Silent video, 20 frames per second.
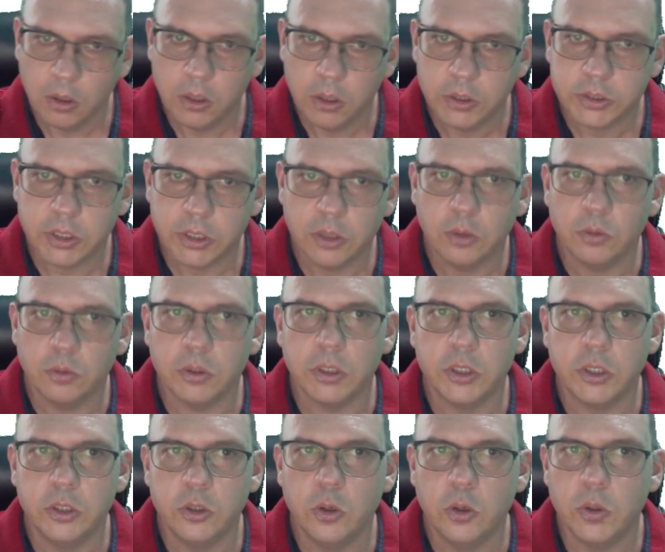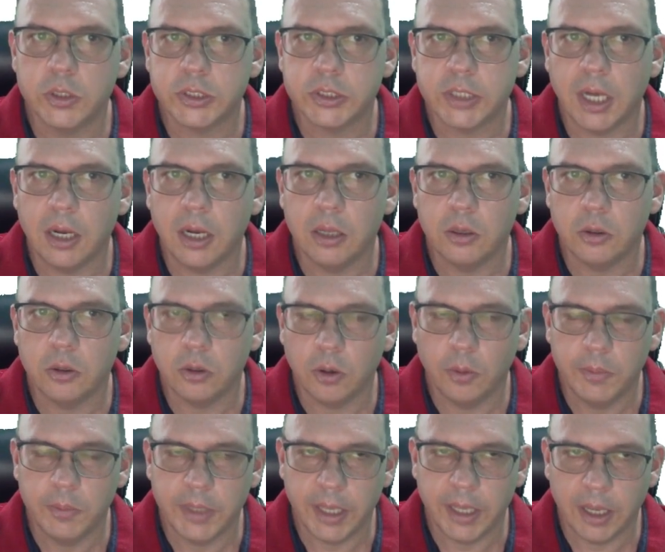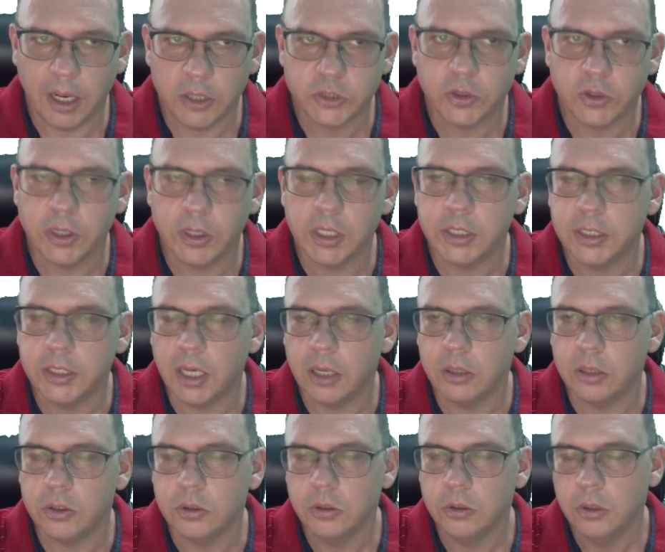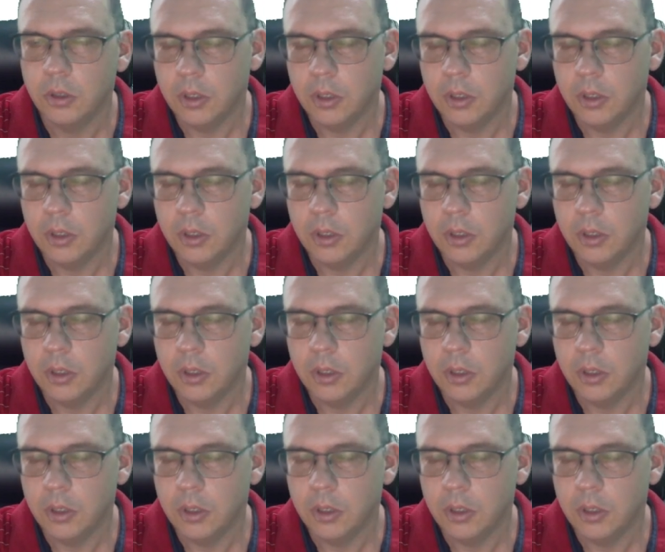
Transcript: So the US dollar, the Australian dollar,